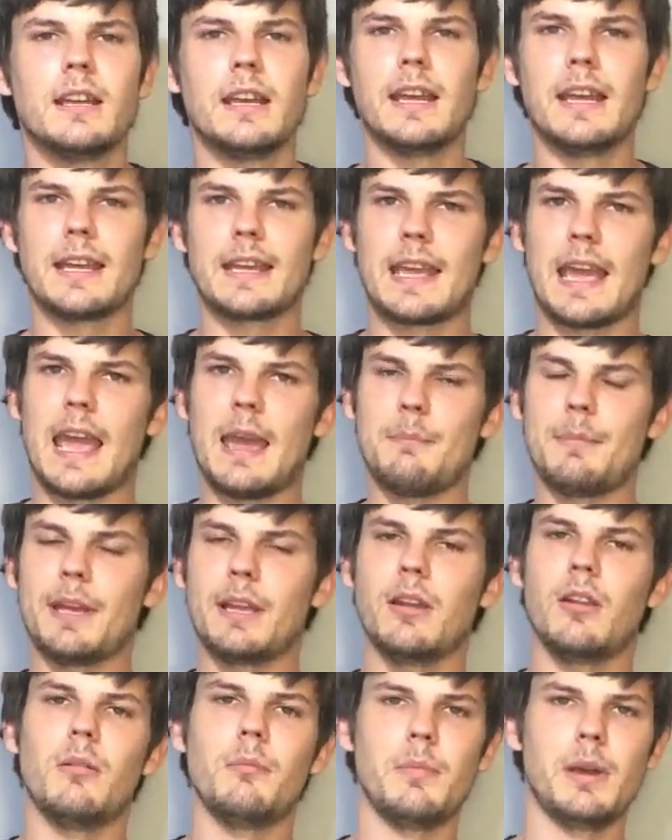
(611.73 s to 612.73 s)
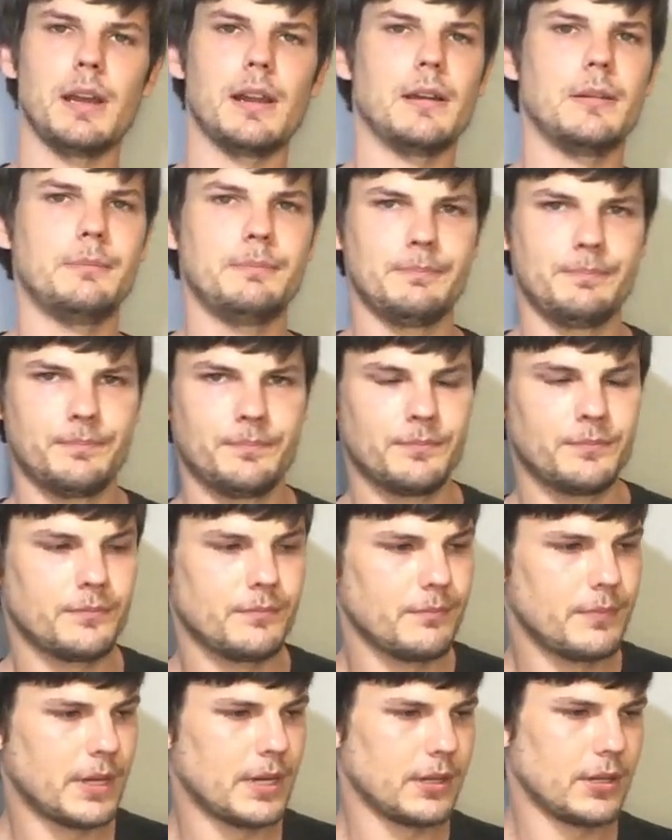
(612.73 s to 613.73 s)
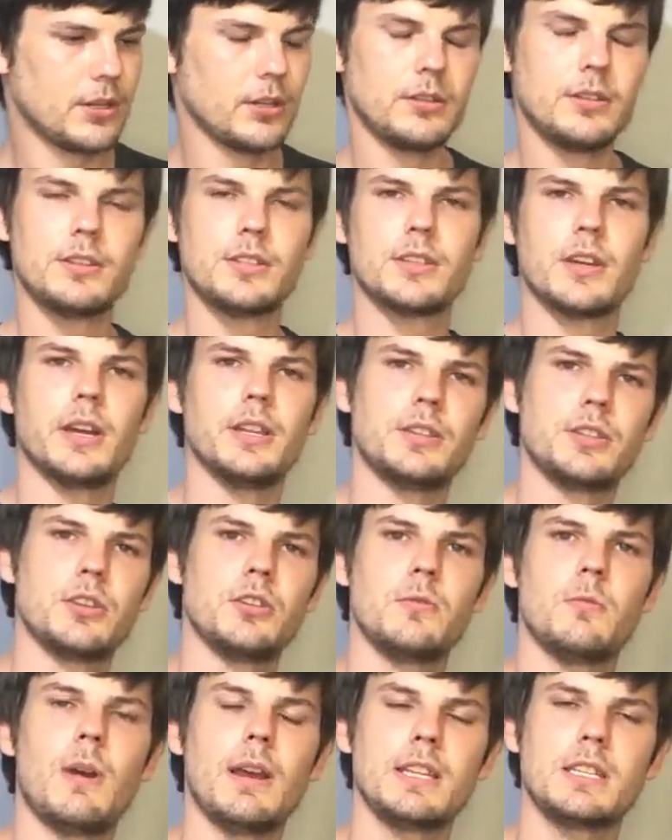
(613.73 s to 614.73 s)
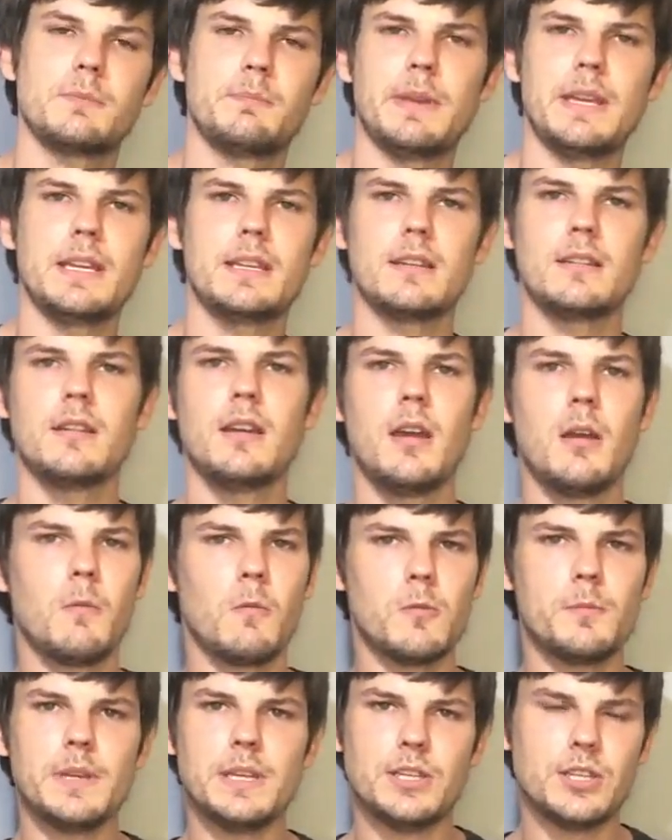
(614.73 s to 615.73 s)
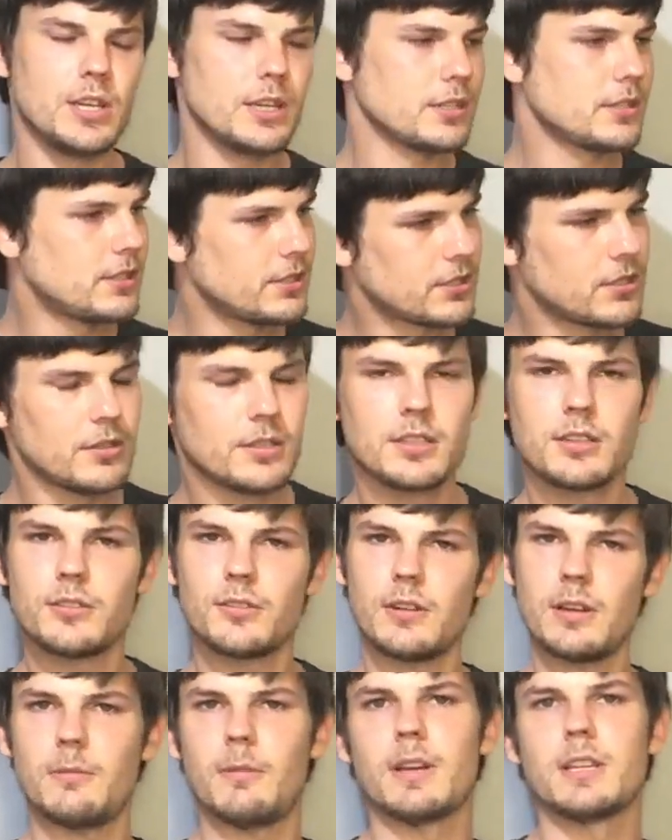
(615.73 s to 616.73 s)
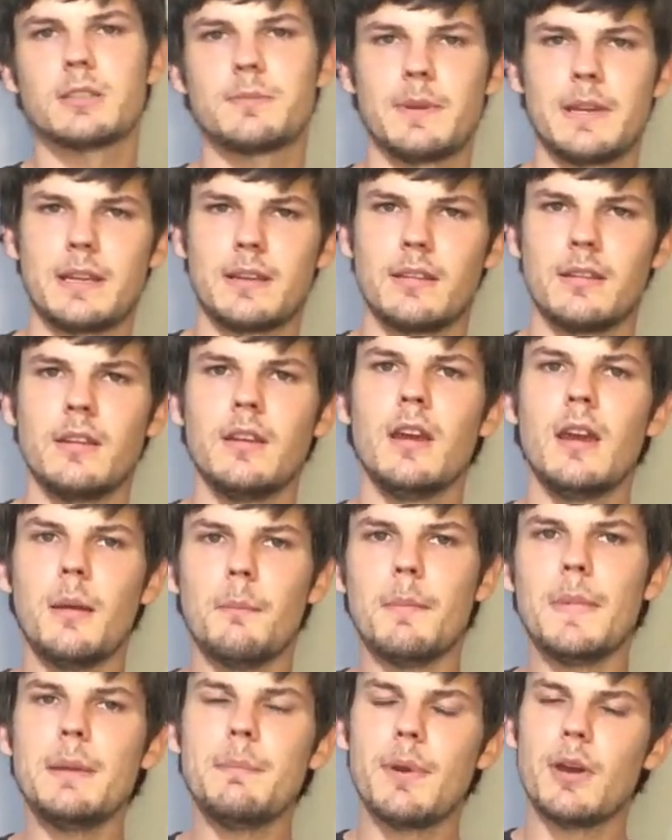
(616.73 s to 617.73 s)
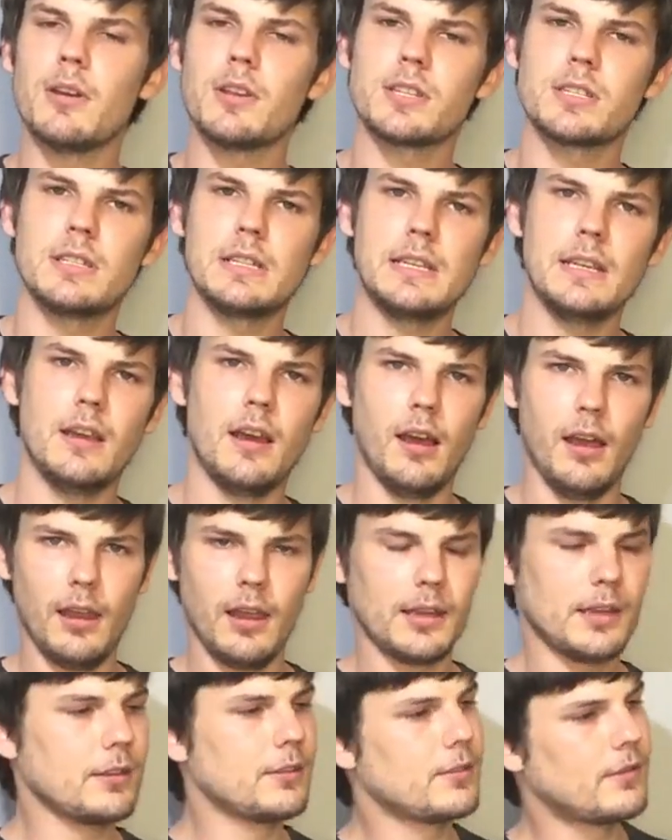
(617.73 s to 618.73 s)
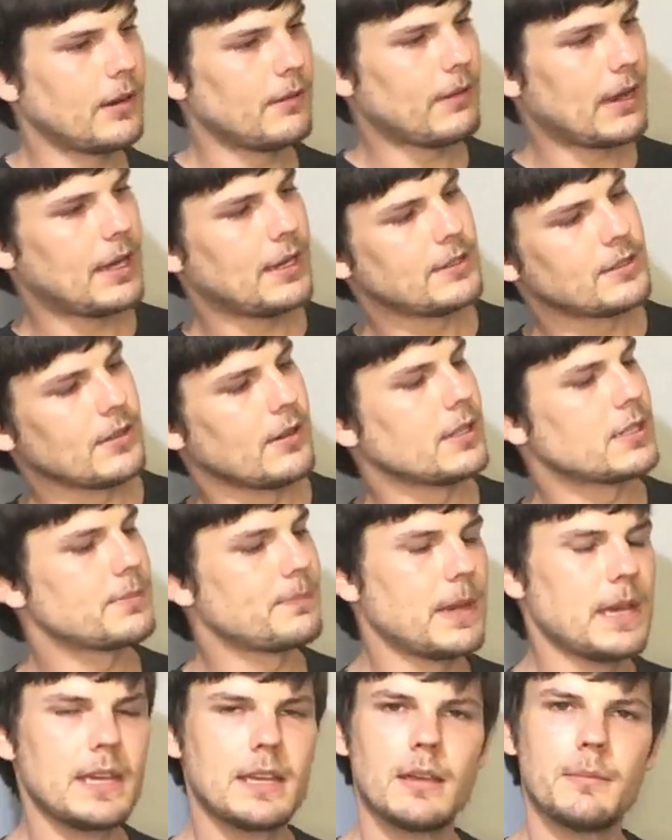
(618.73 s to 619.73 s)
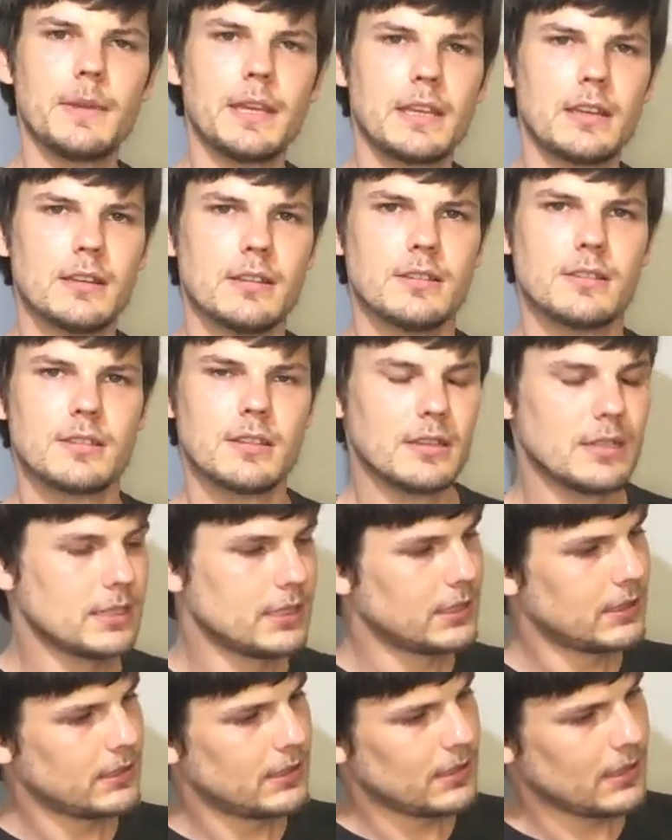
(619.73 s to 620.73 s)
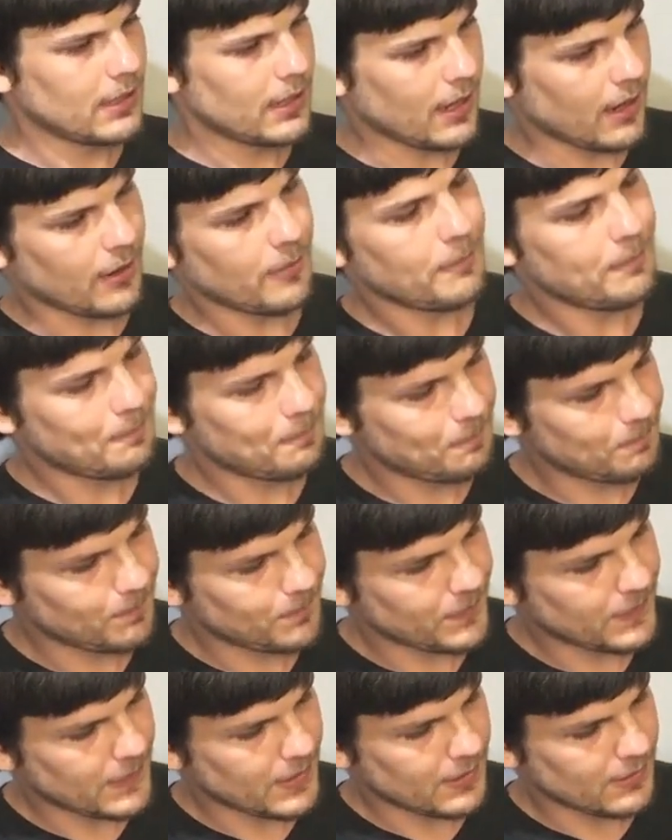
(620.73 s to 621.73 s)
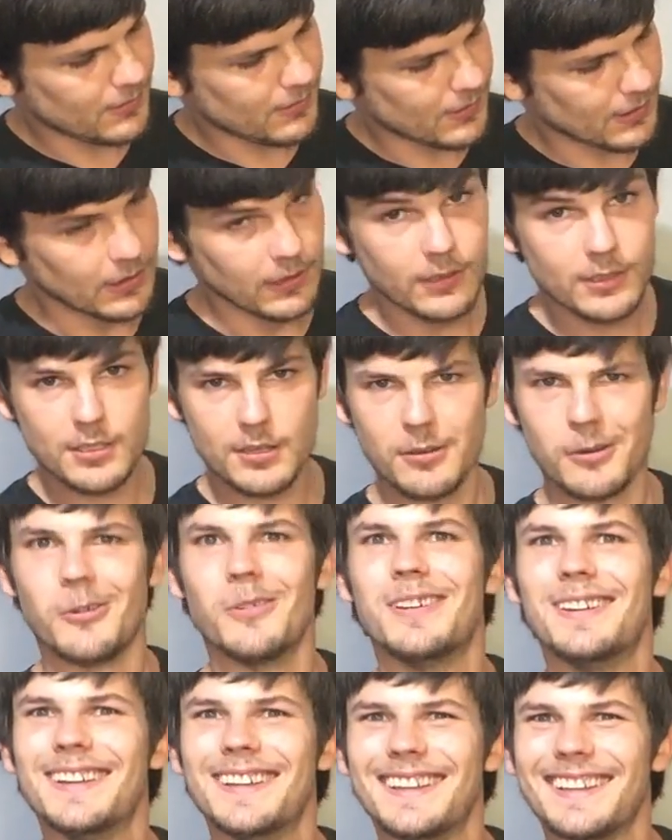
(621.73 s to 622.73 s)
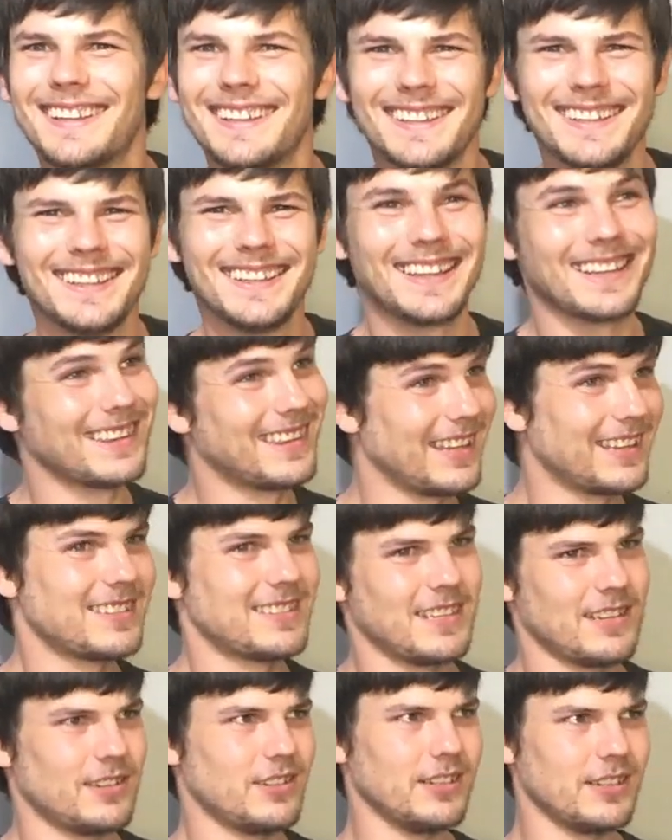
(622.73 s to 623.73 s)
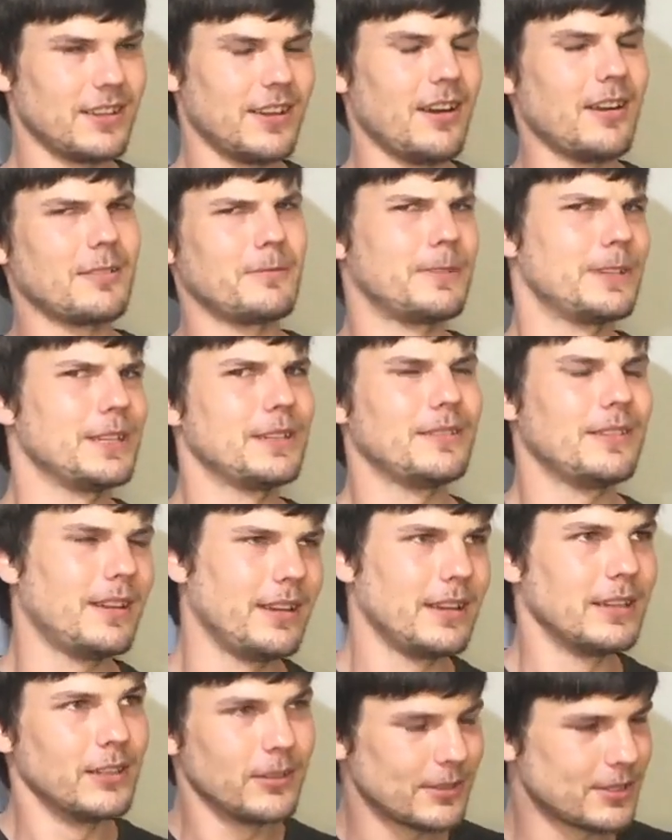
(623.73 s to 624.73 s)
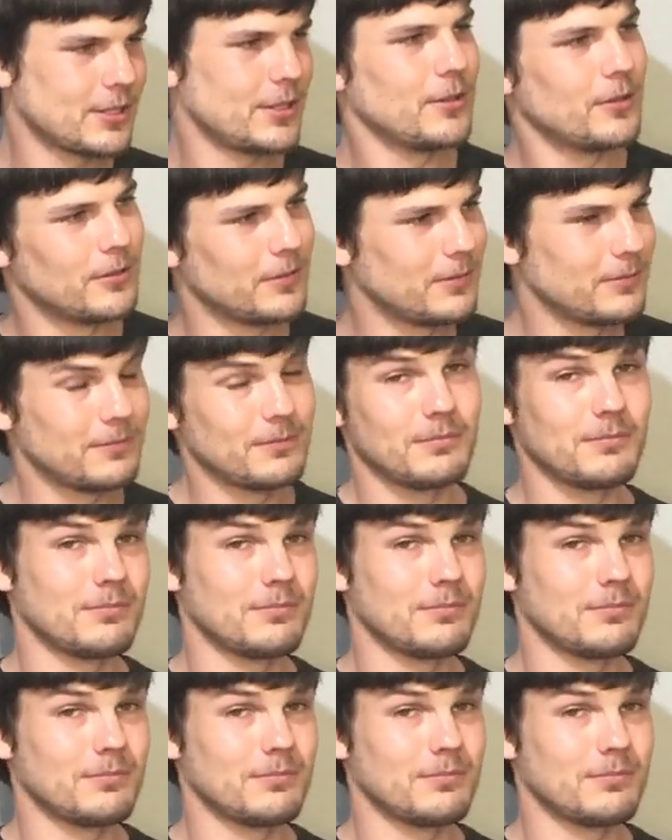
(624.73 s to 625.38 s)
It can be a lot better. But a good designed two-way speaker will be just as good as a three-way speaker. Me personally, I like a three-way design speaker because, you know, it looks cool. That's actually kind of it. It looks cool.